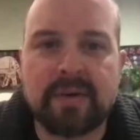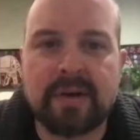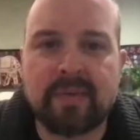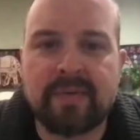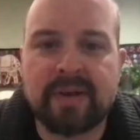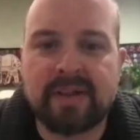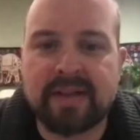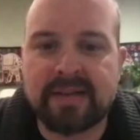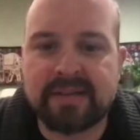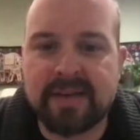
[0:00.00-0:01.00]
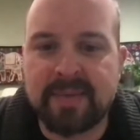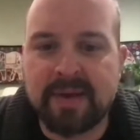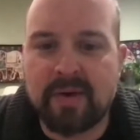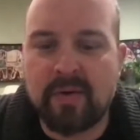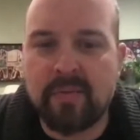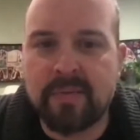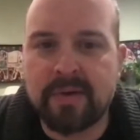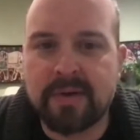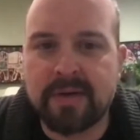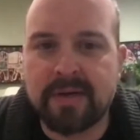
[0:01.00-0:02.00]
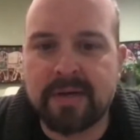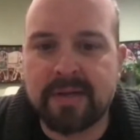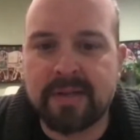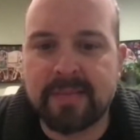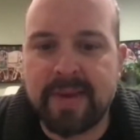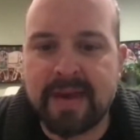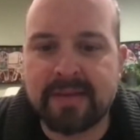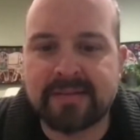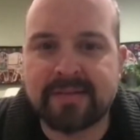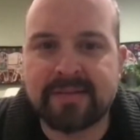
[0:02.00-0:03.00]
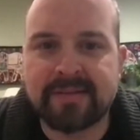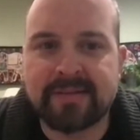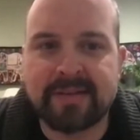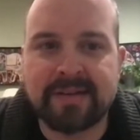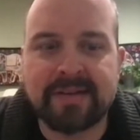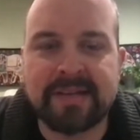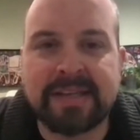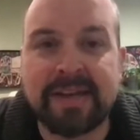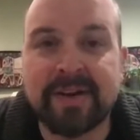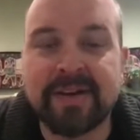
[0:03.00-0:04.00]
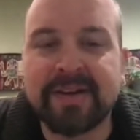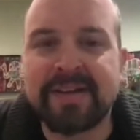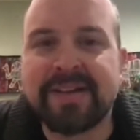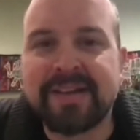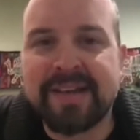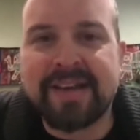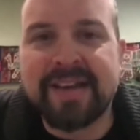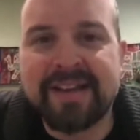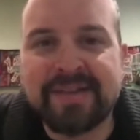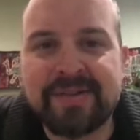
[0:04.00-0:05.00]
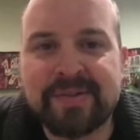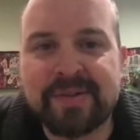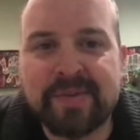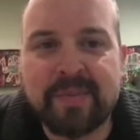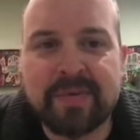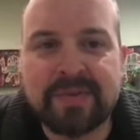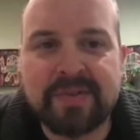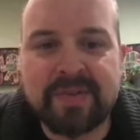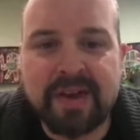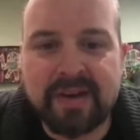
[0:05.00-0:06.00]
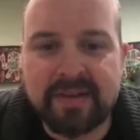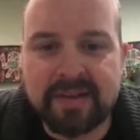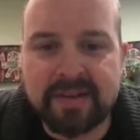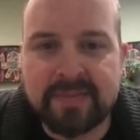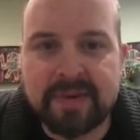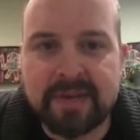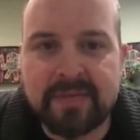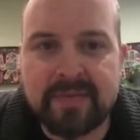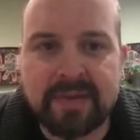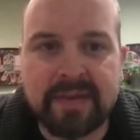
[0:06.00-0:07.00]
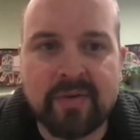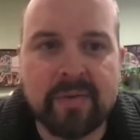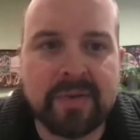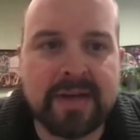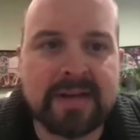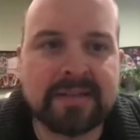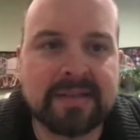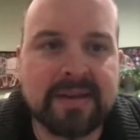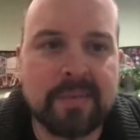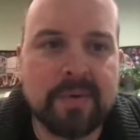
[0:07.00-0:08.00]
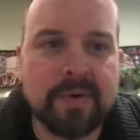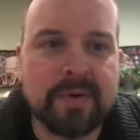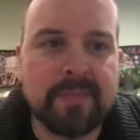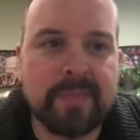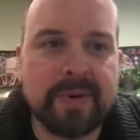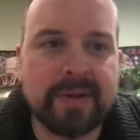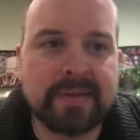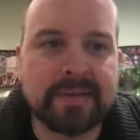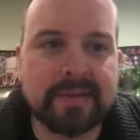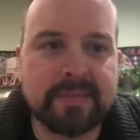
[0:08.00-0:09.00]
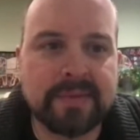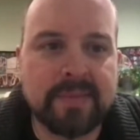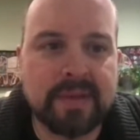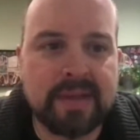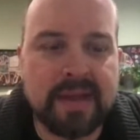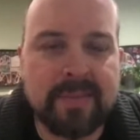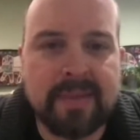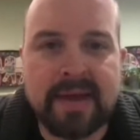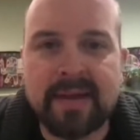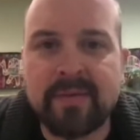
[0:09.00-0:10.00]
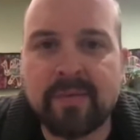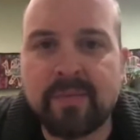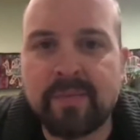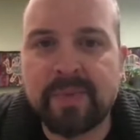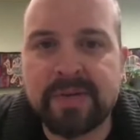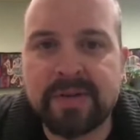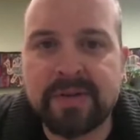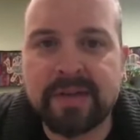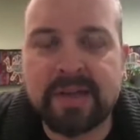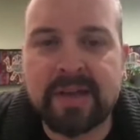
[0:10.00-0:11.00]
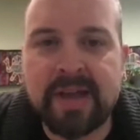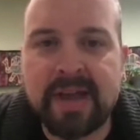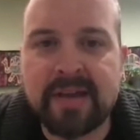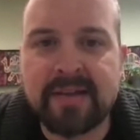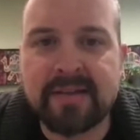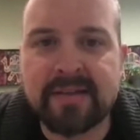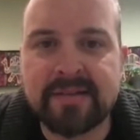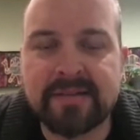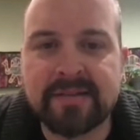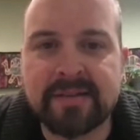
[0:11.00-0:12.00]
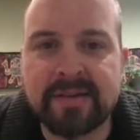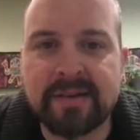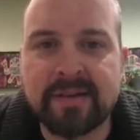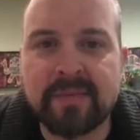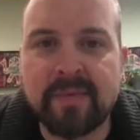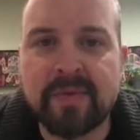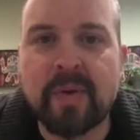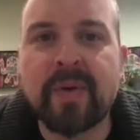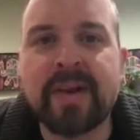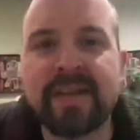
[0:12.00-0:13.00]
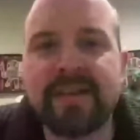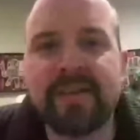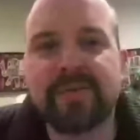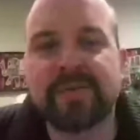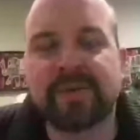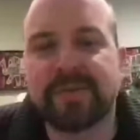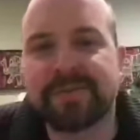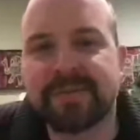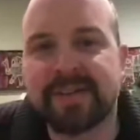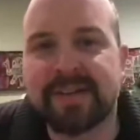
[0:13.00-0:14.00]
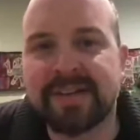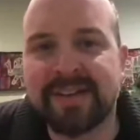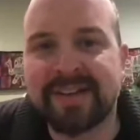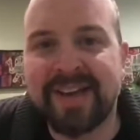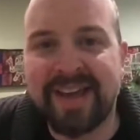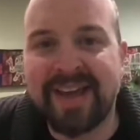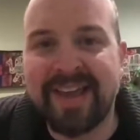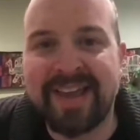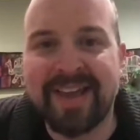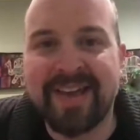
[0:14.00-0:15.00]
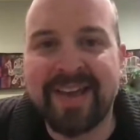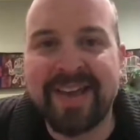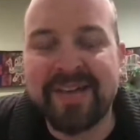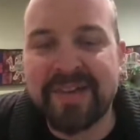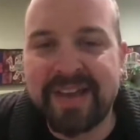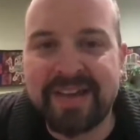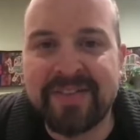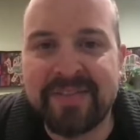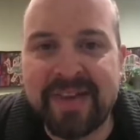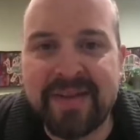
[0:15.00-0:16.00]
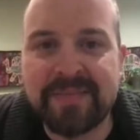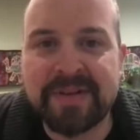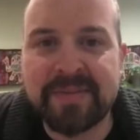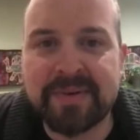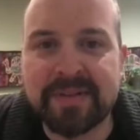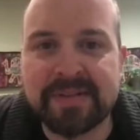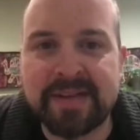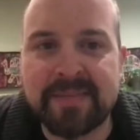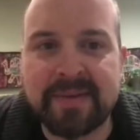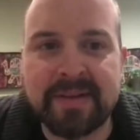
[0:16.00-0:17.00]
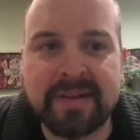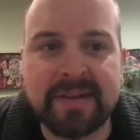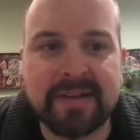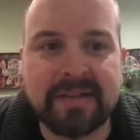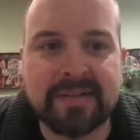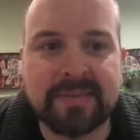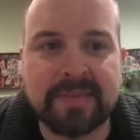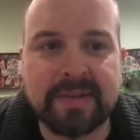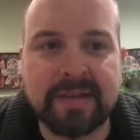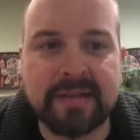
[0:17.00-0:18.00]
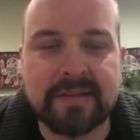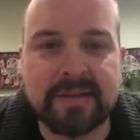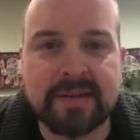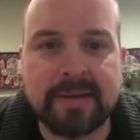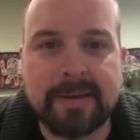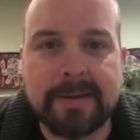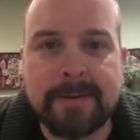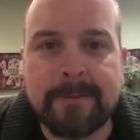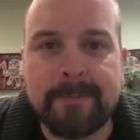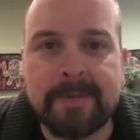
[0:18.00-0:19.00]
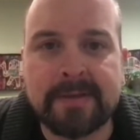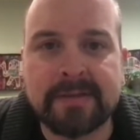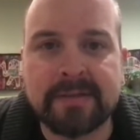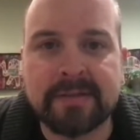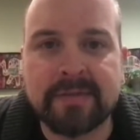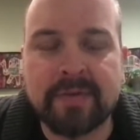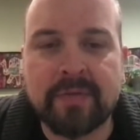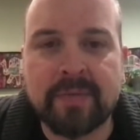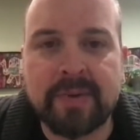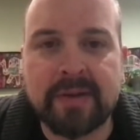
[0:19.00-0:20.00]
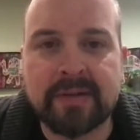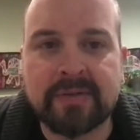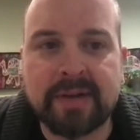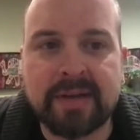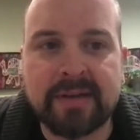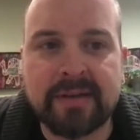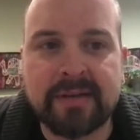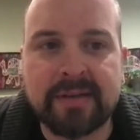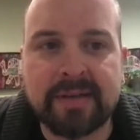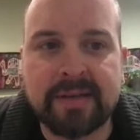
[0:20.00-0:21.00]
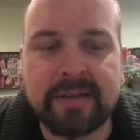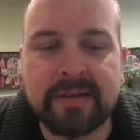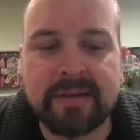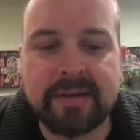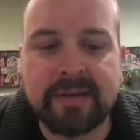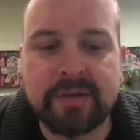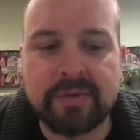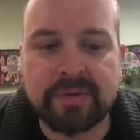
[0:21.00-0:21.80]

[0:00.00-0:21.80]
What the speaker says: And we've had a lot of time at home the past year, and to do a little bit more self-care. I think it's been definitely normalized a lot more, but something that I'm not particularly good at is throwing it in neutral. I kind of amped up all the time, and it's something that is difficult for me to try and do.